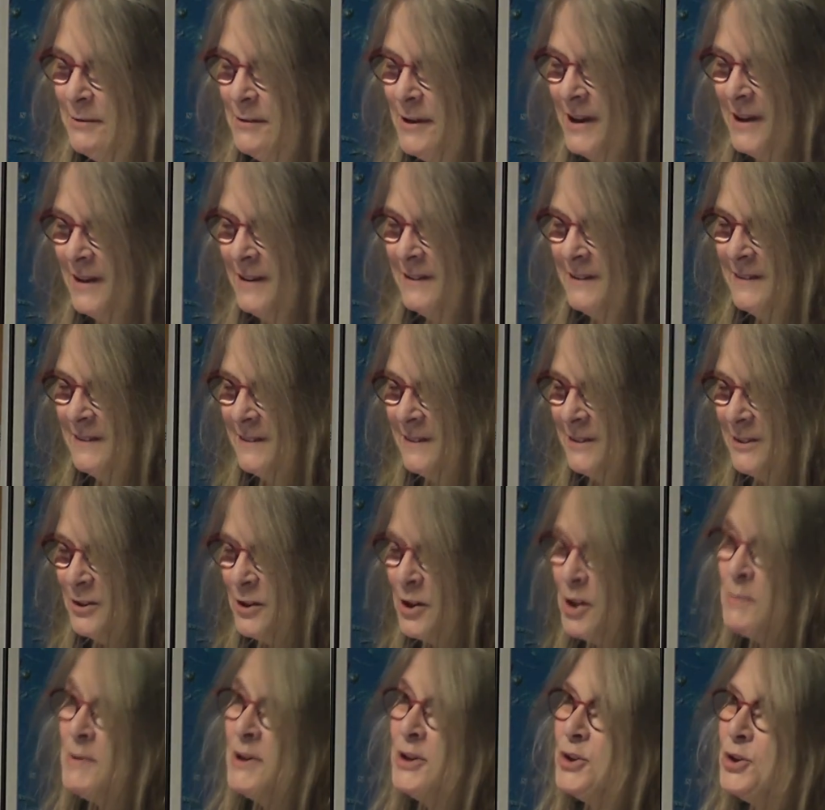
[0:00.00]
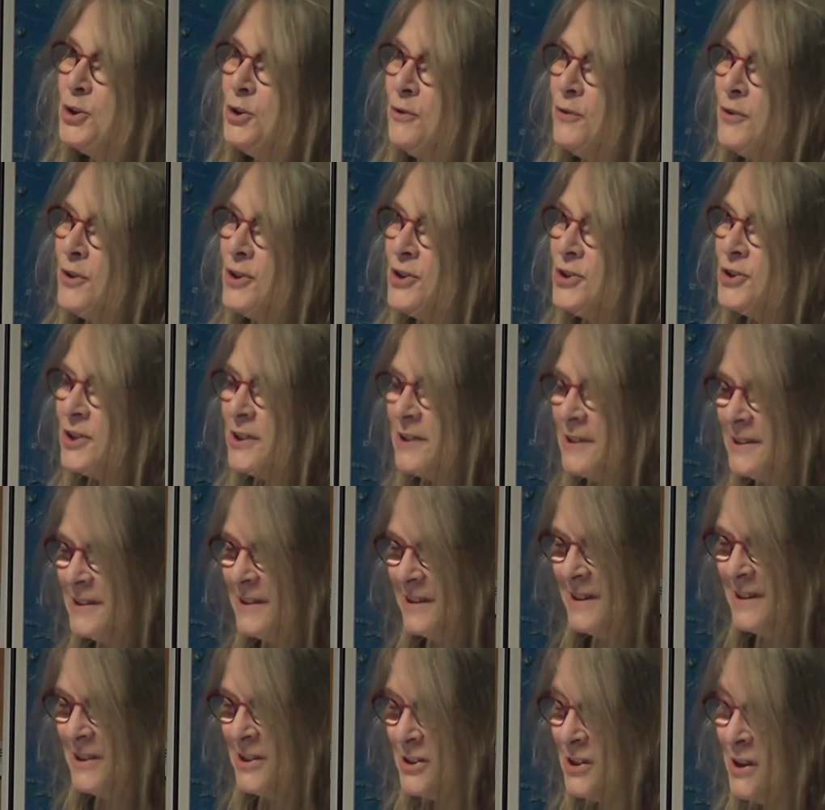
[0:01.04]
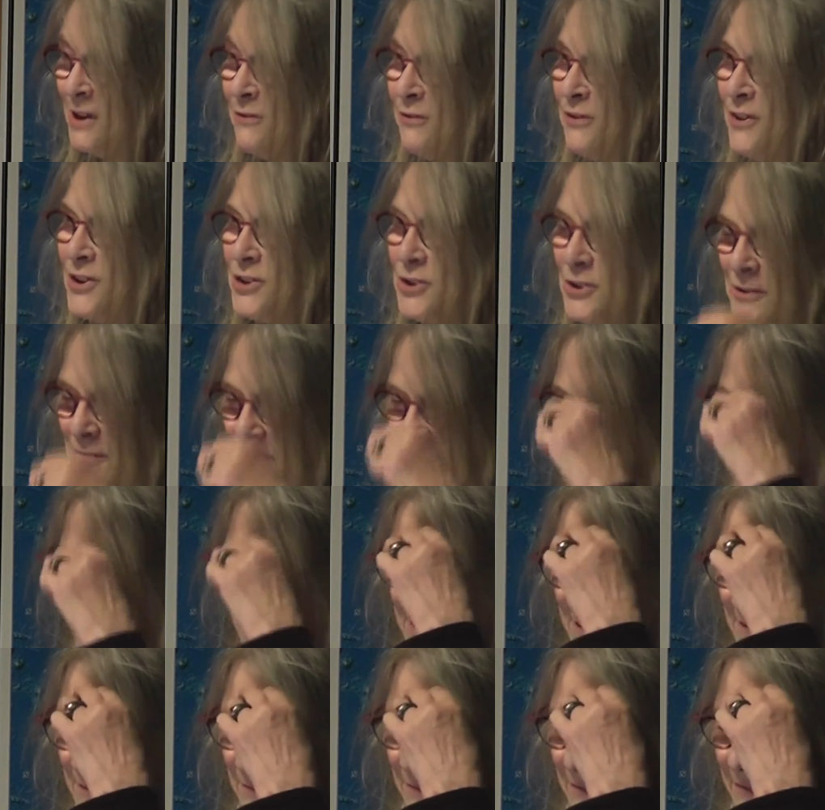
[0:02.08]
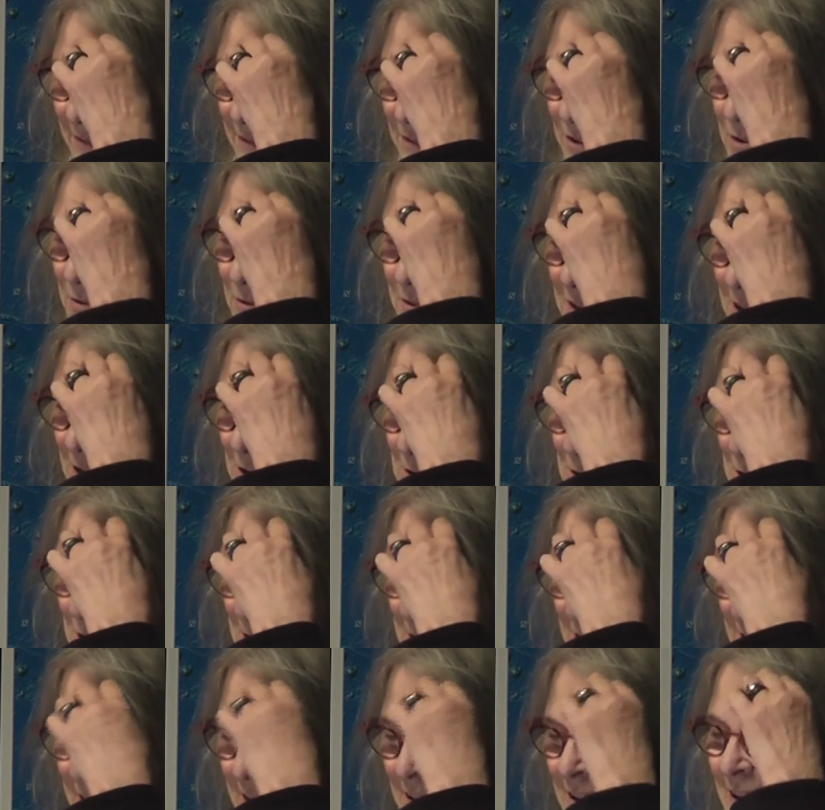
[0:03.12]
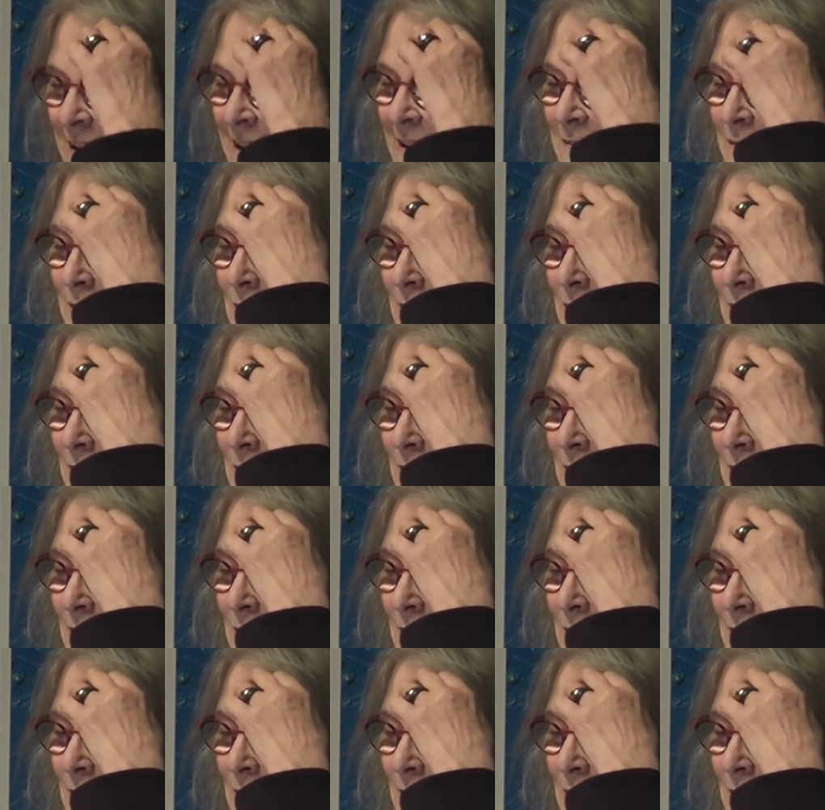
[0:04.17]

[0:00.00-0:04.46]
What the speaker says: right. Two versions. This is the official version. Don't tell Gordon.